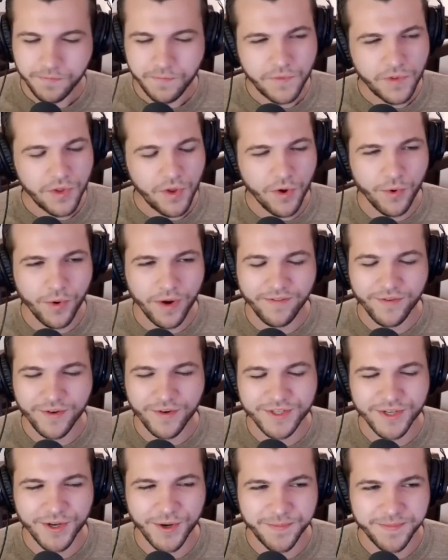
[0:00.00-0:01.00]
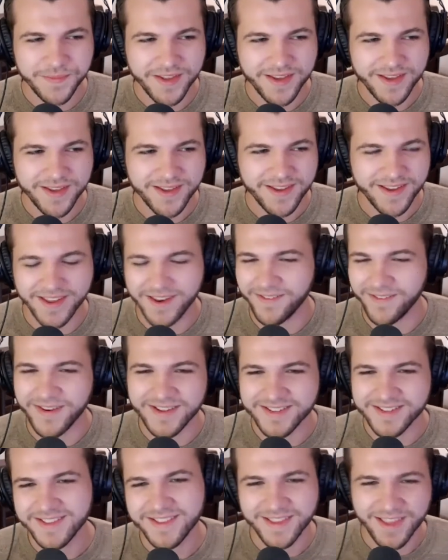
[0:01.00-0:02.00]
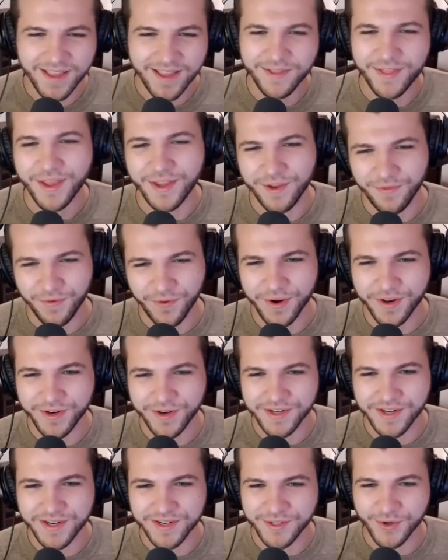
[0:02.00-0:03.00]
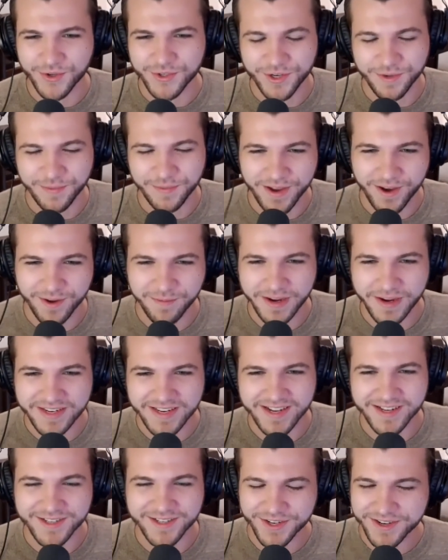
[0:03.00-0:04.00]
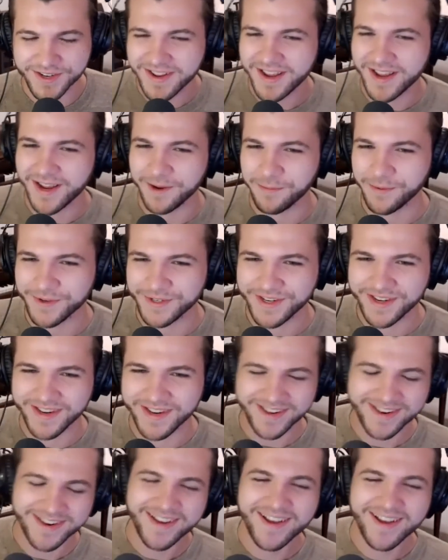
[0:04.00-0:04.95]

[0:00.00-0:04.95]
or whatever. So anyways, thank you for indulging me on my tangent. I appreciate it.